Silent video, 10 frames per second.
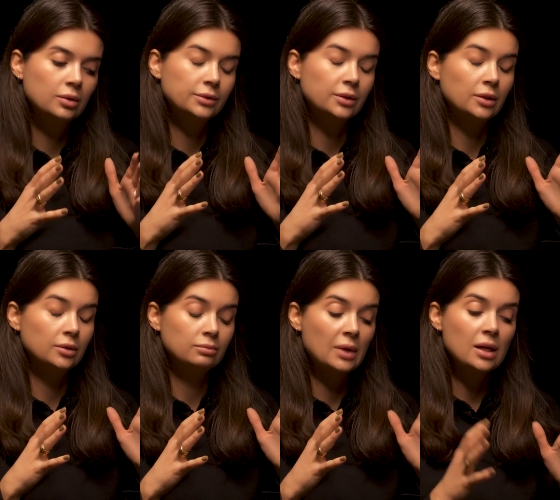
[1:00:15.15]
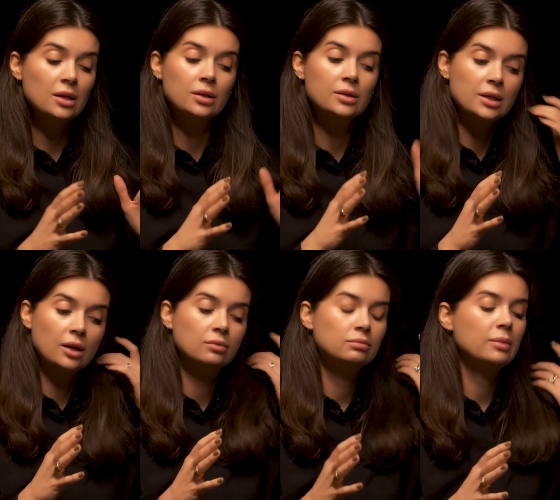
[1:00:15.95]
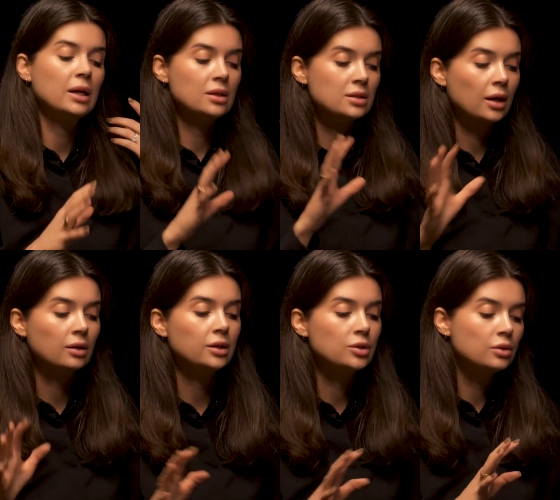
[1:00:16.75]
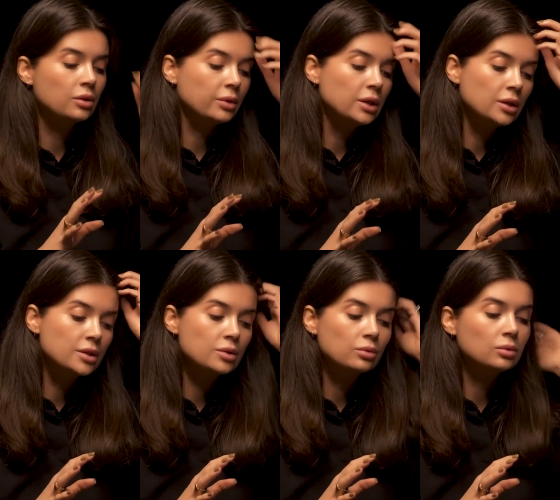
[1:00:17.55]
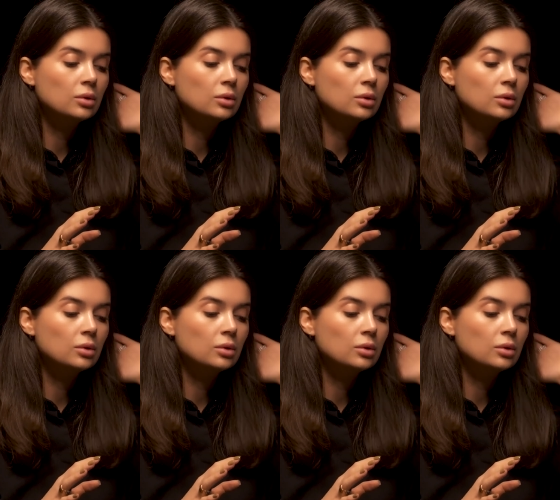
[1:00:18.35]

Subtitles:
for many years now, many saying like 2 to 3 years,